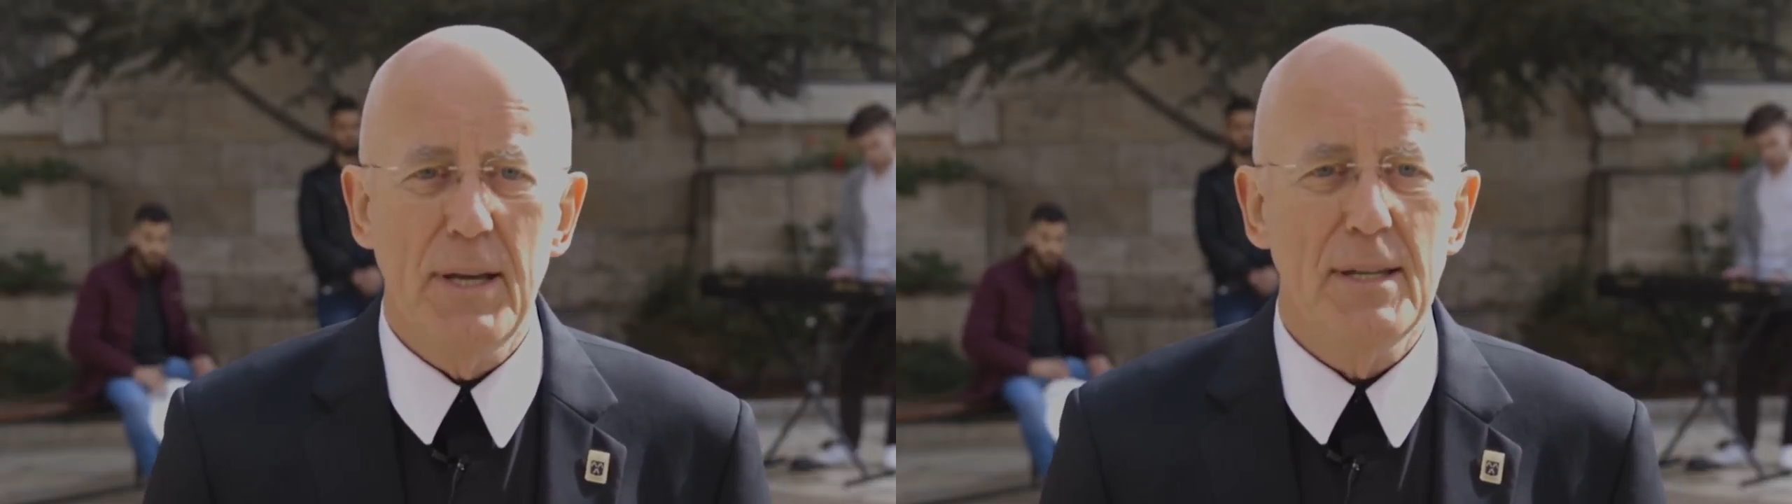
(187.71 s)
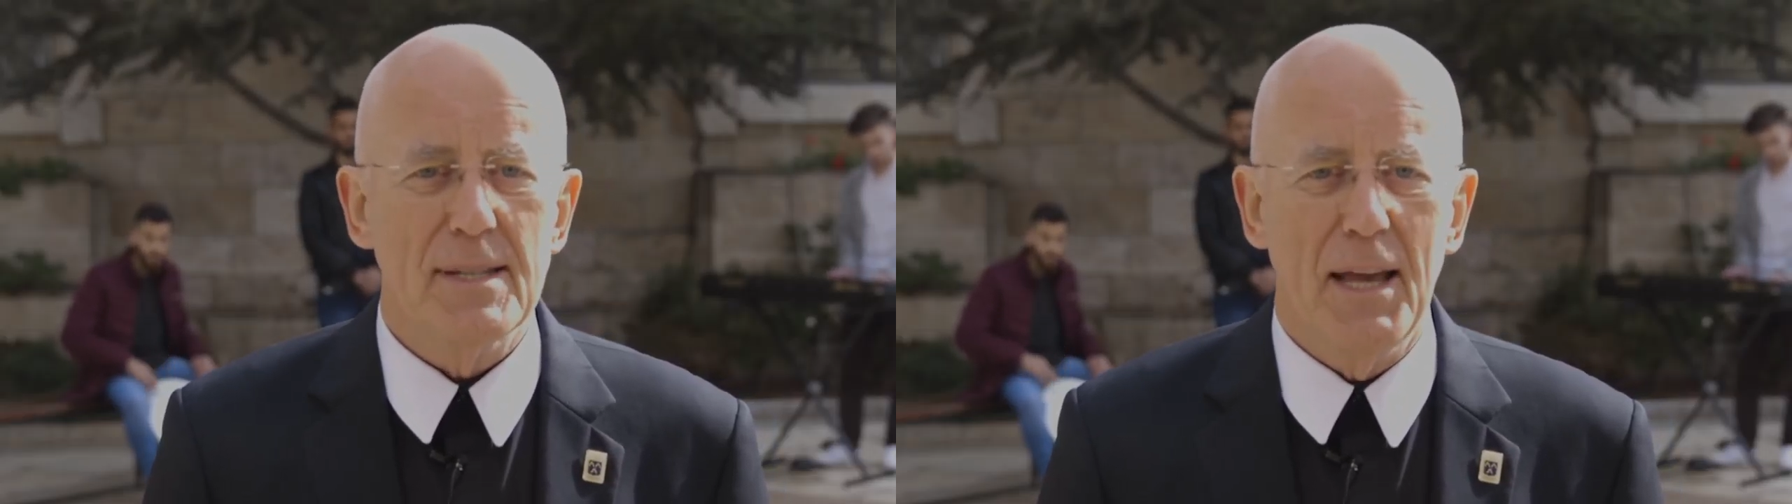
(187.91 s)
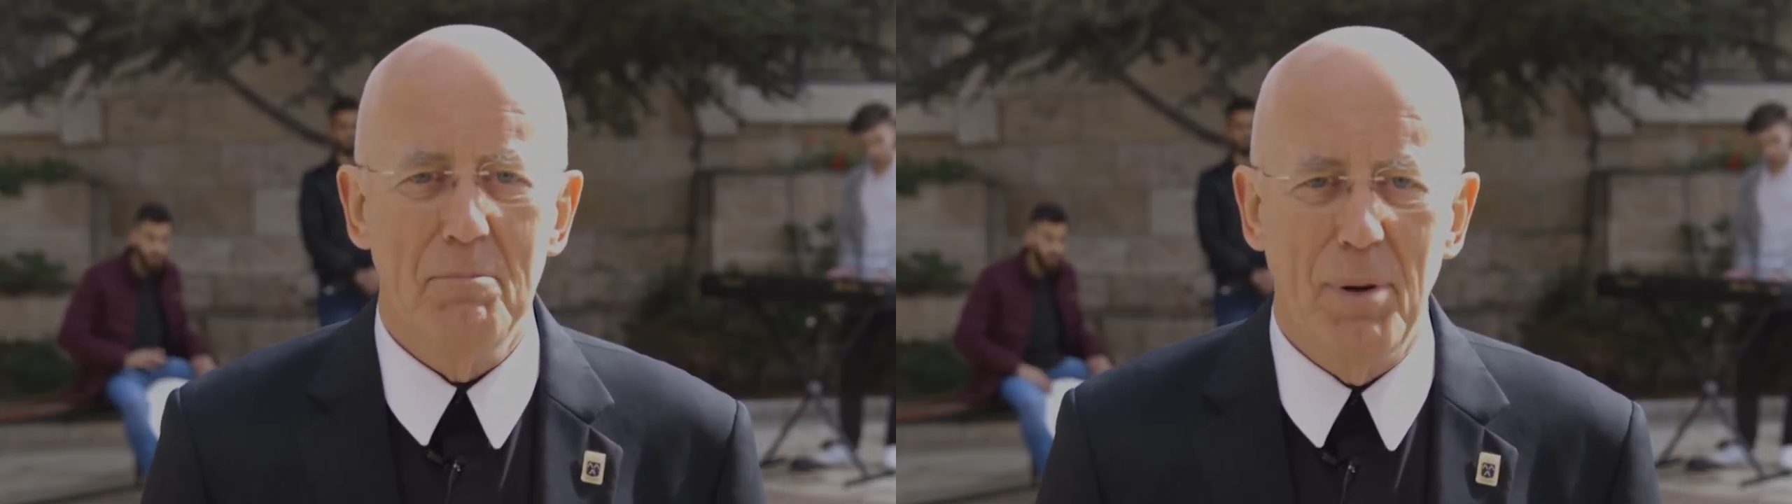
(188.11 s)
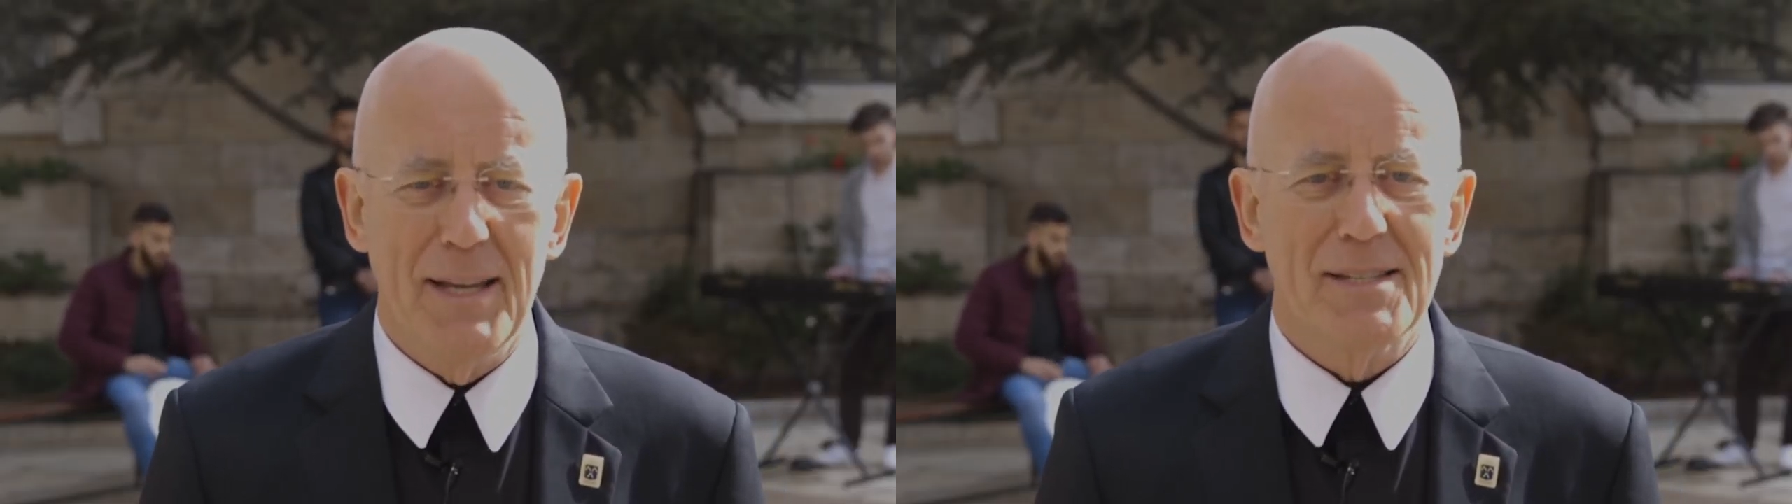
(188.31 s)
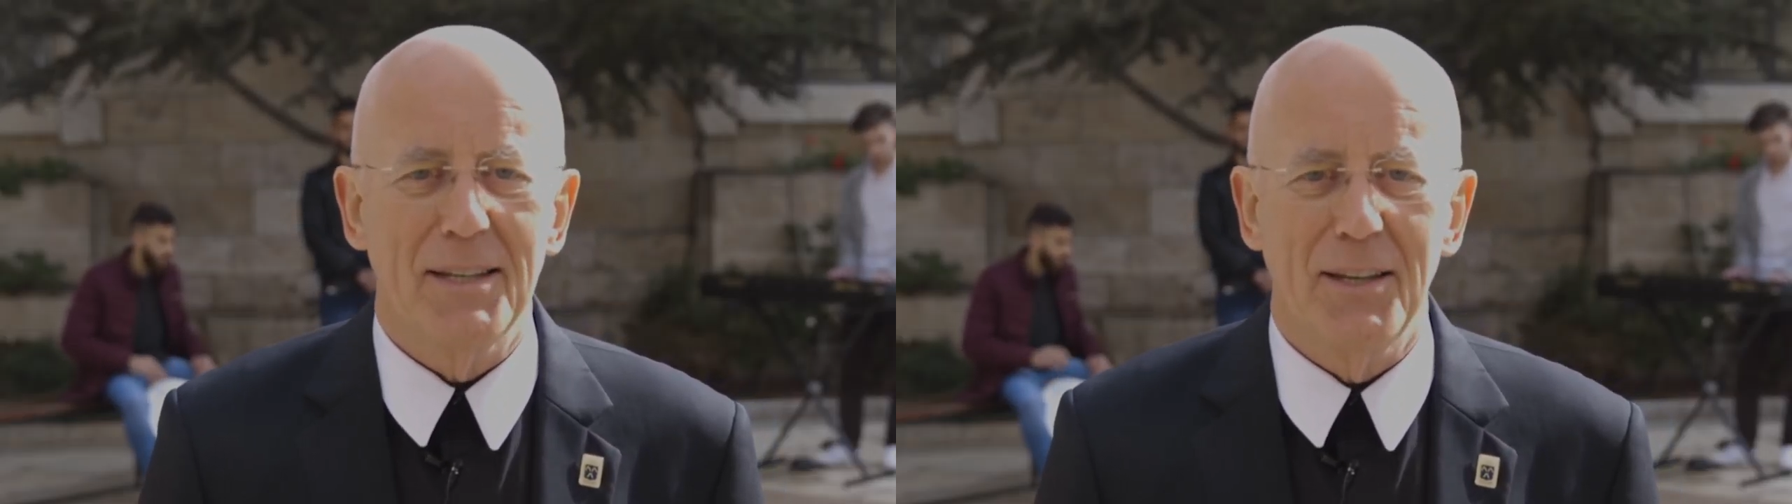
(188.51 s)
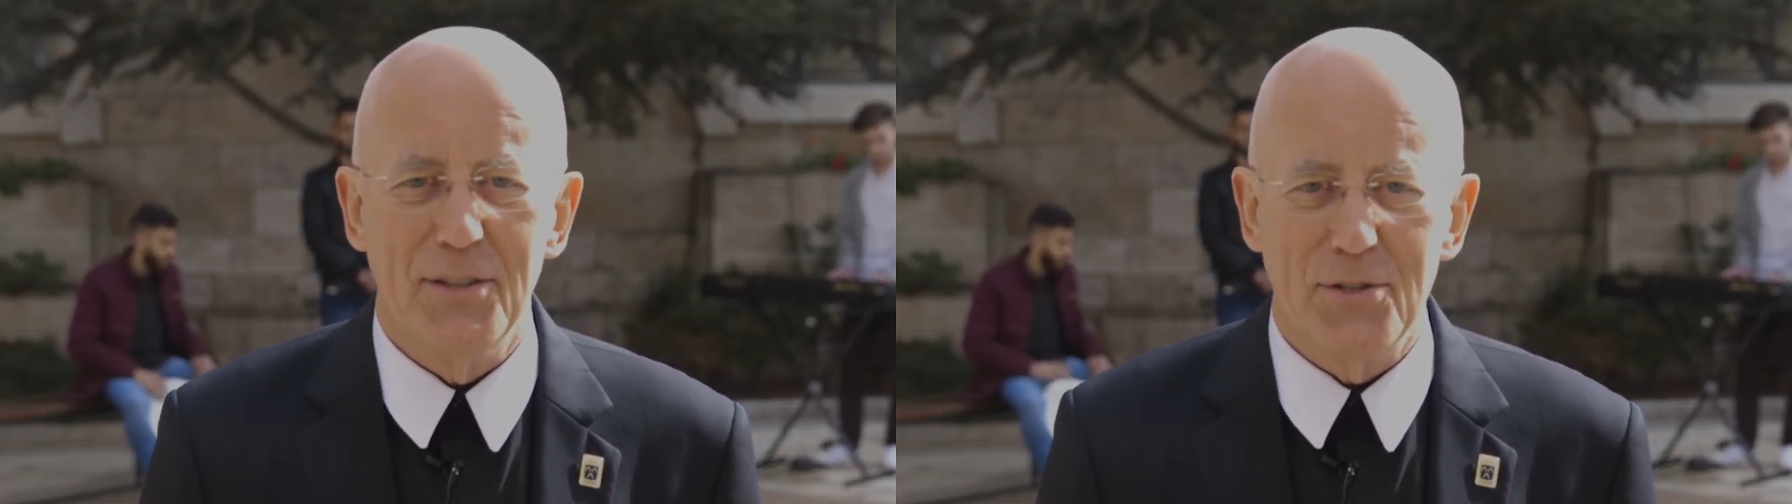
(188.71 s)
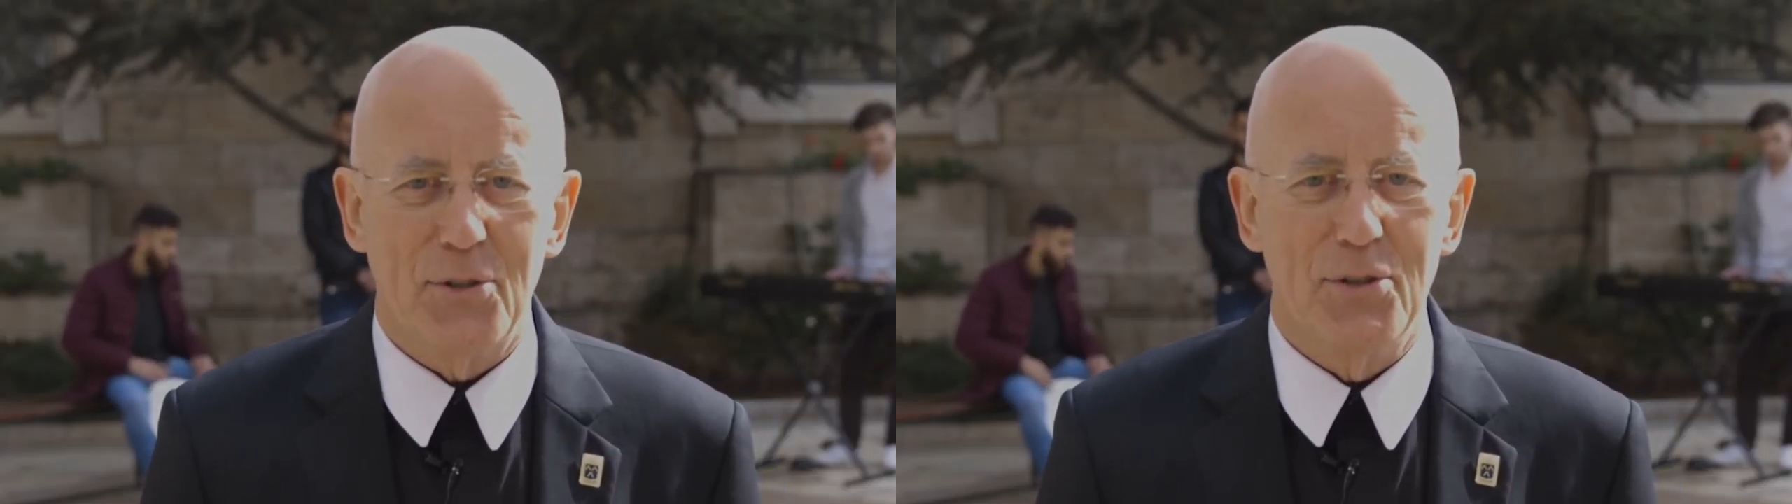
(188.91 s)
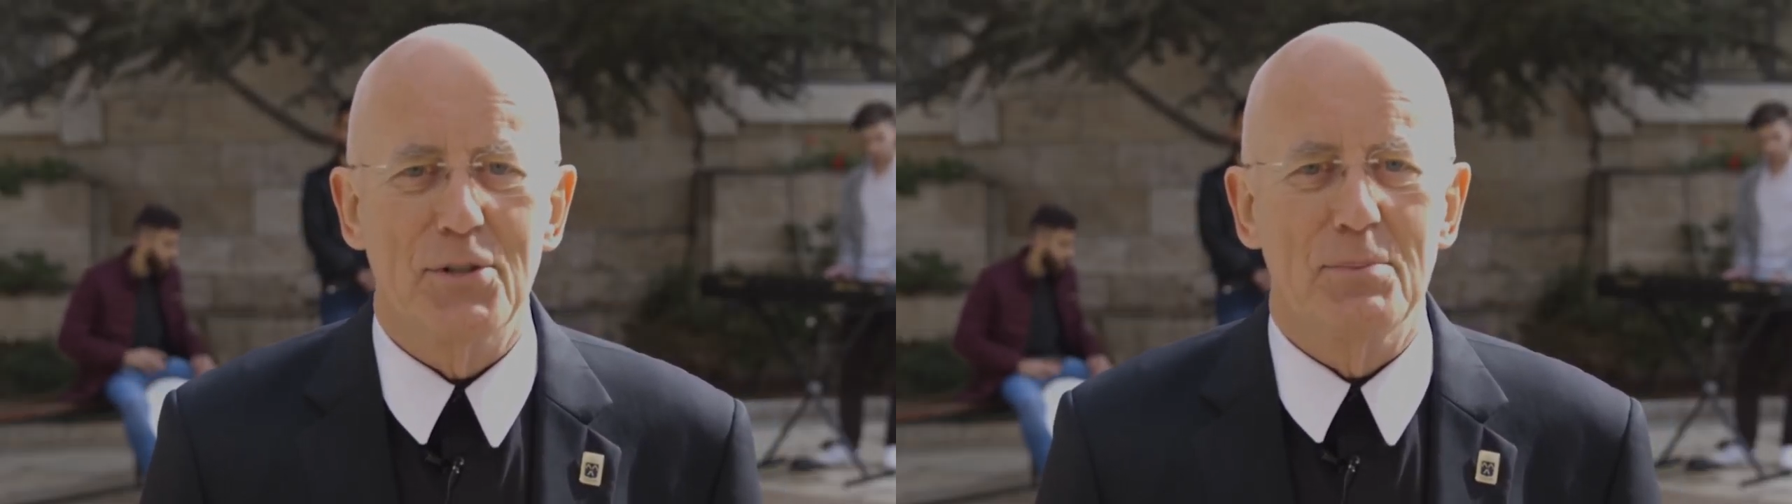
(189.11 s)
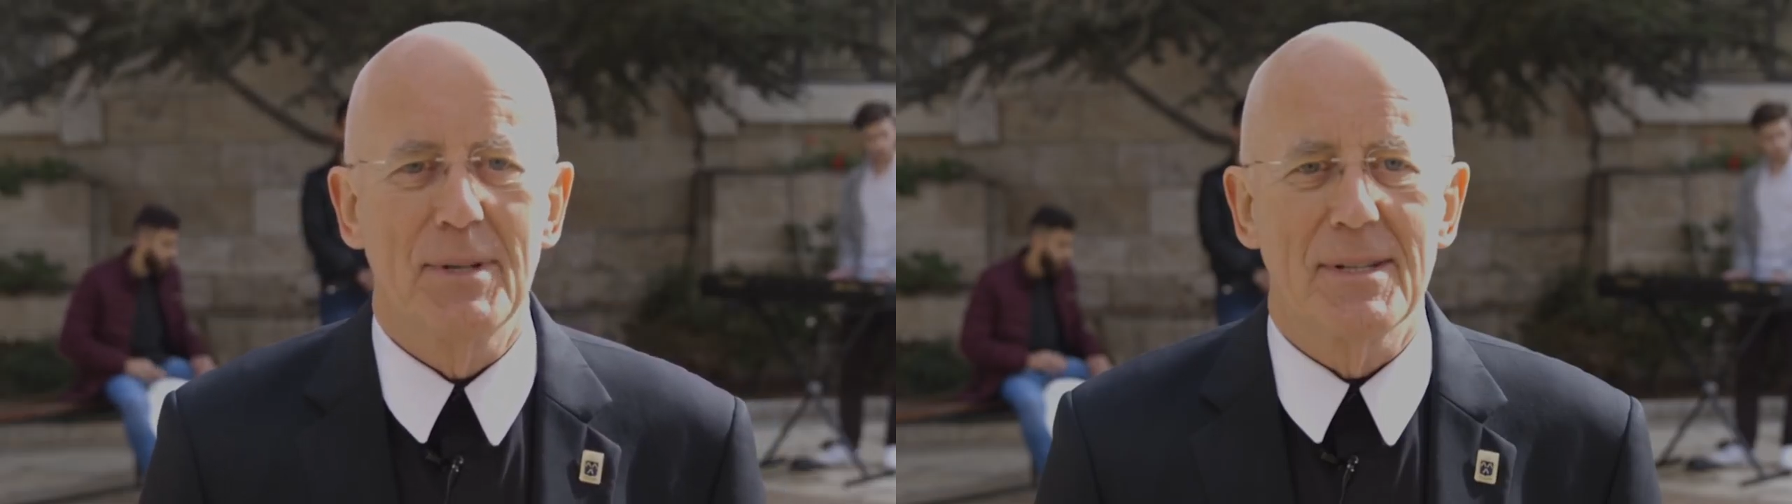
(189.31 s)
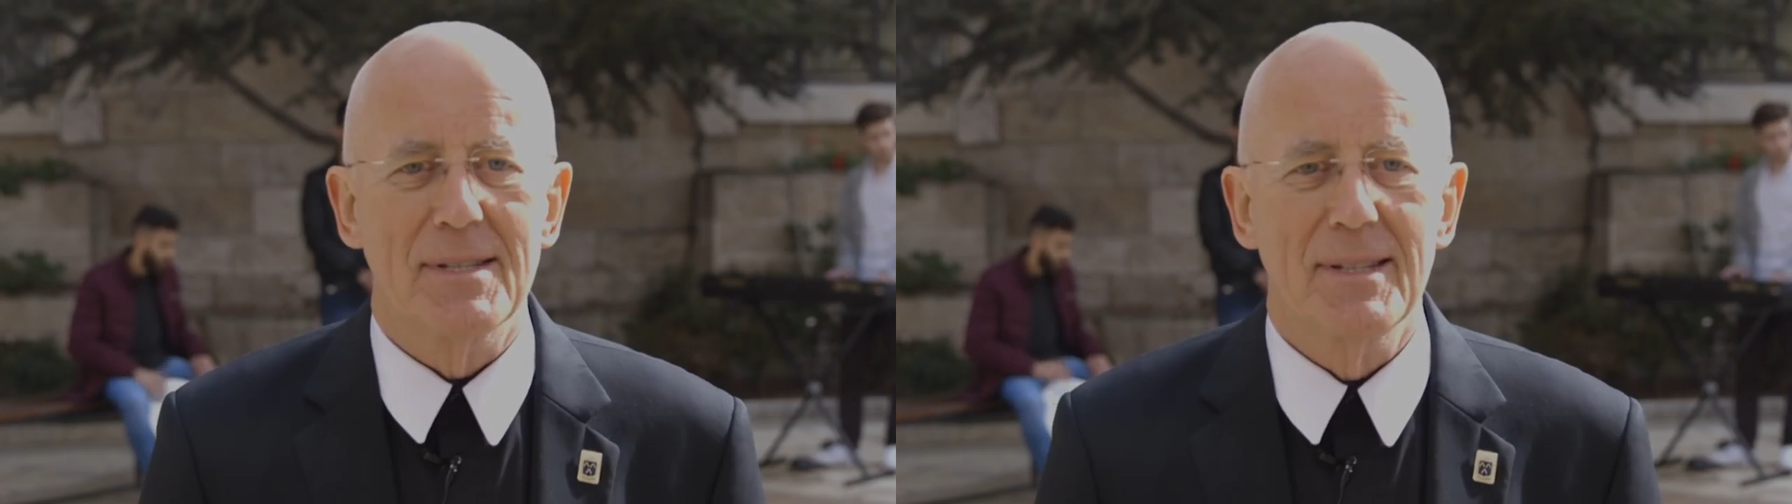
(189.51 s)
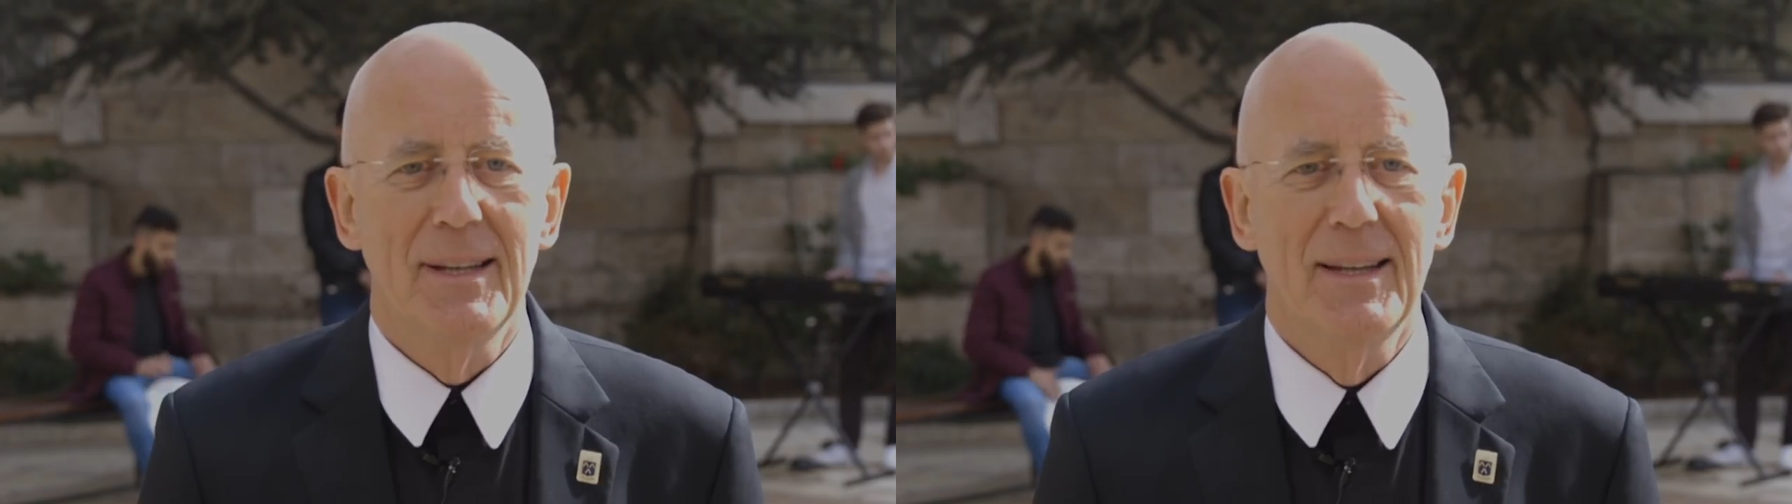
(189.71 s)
peace and blessing this Christmas